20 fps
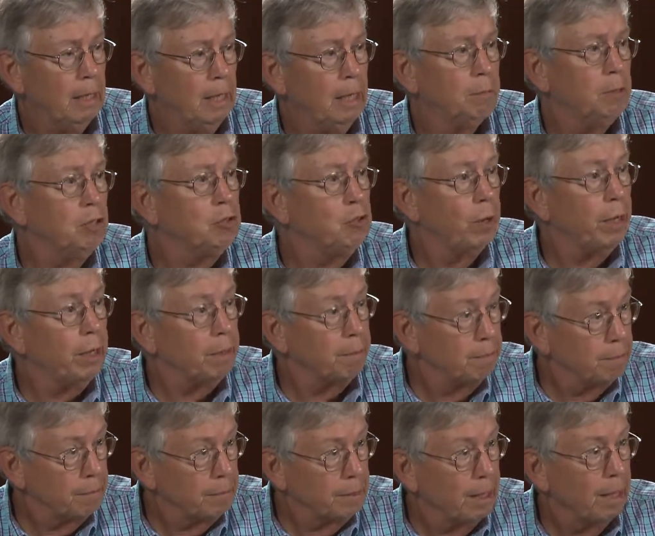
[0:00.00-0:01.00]
imagery
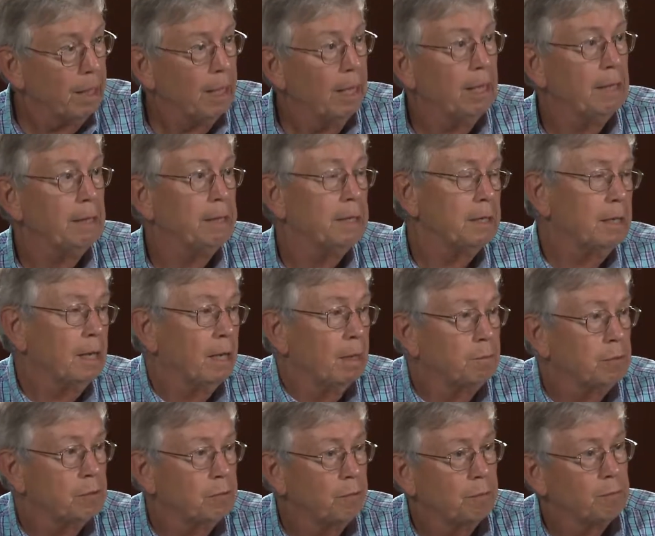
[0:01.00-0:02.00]
that
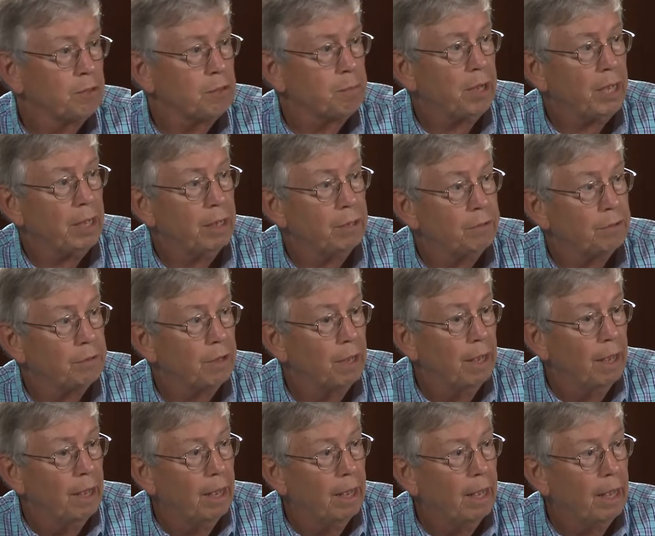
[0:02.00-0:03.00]
comes from space?
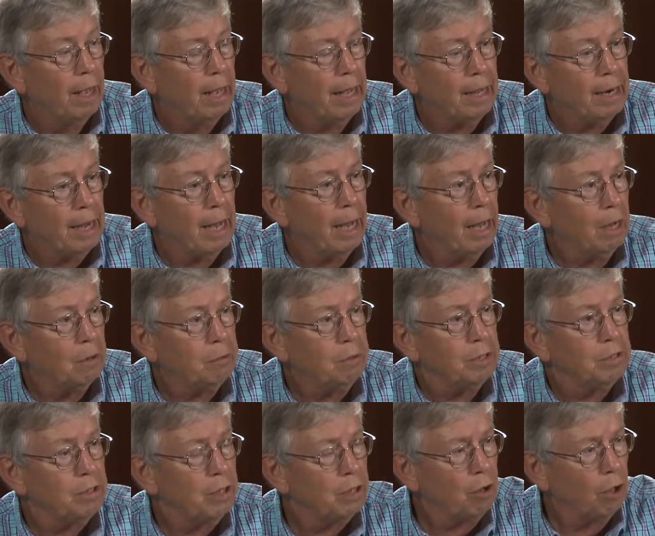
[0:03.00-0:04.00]
And how
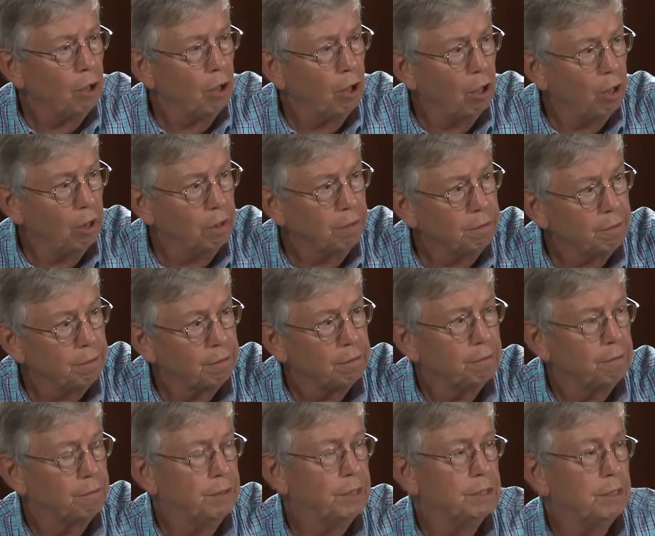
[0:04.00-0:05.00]
does it all
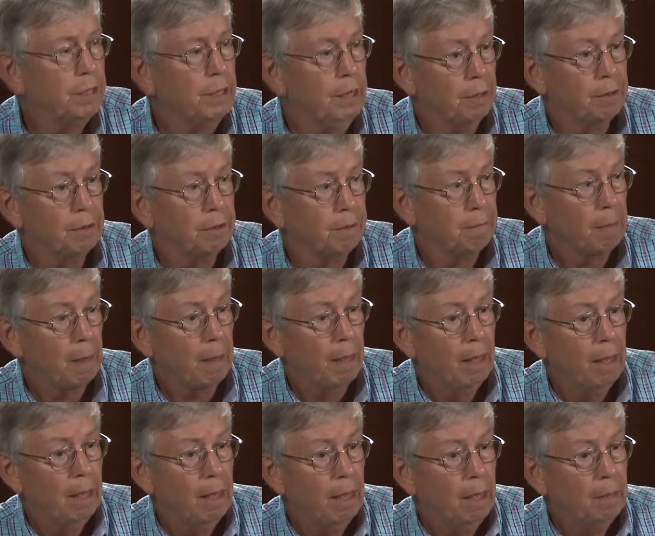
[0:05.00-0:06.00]
fit together?
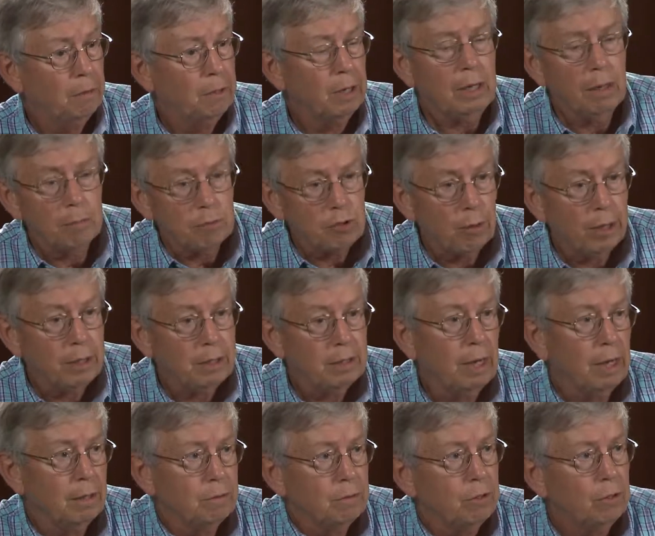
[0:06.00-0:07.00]
When it comes right
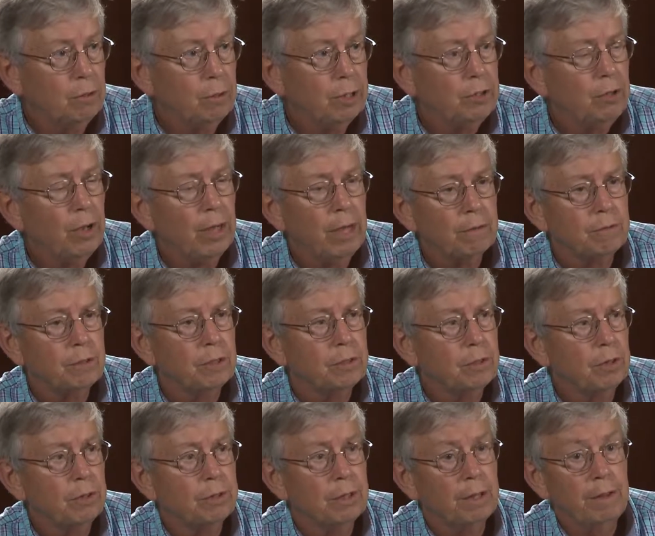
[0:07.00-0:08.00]
down to it, you have to
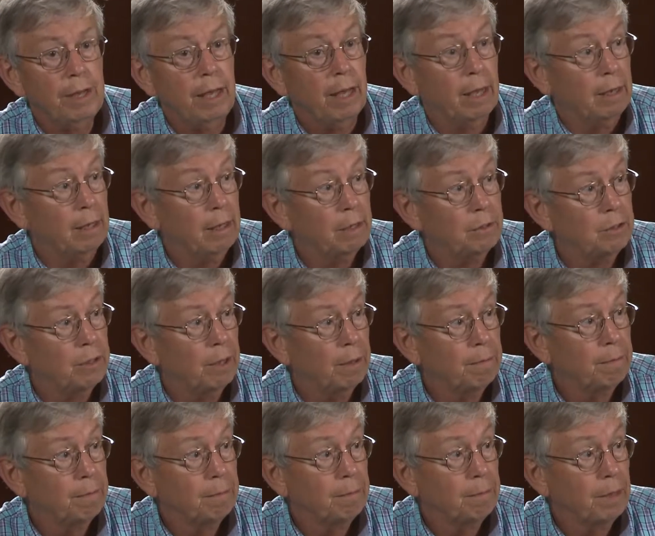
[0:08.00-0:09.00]
turn to the analysts.
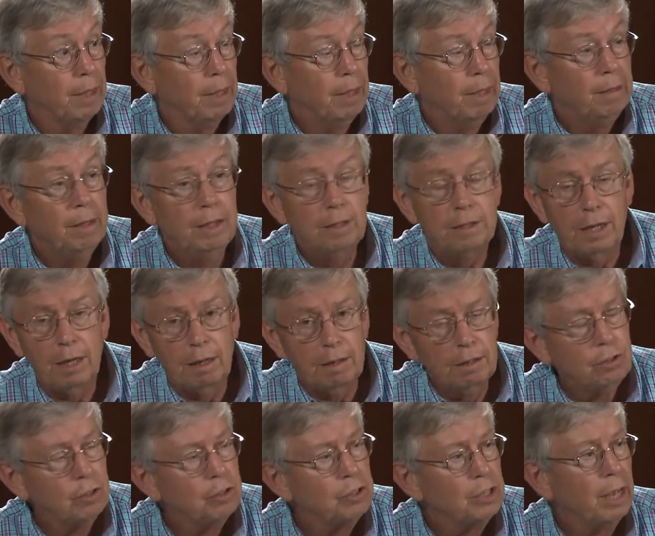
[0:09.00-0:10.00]
The
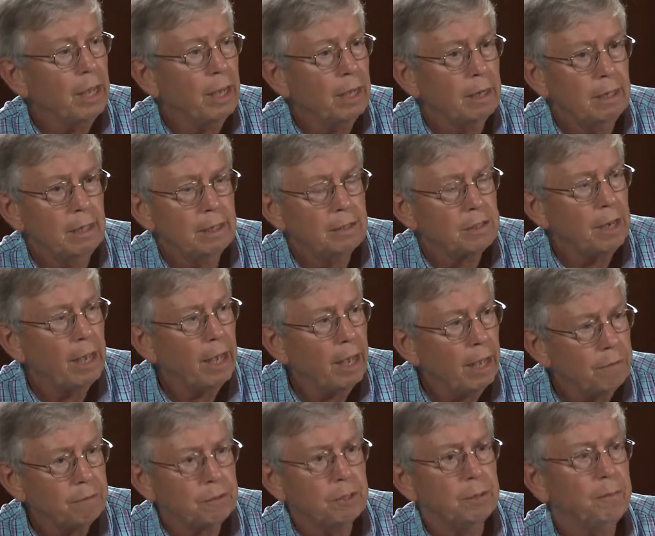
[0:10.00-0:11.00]
intelligence analysts
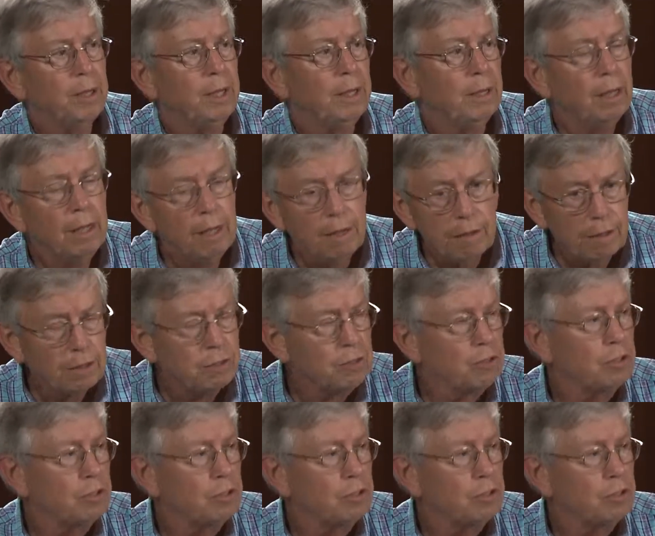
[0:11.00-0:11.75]
have to be the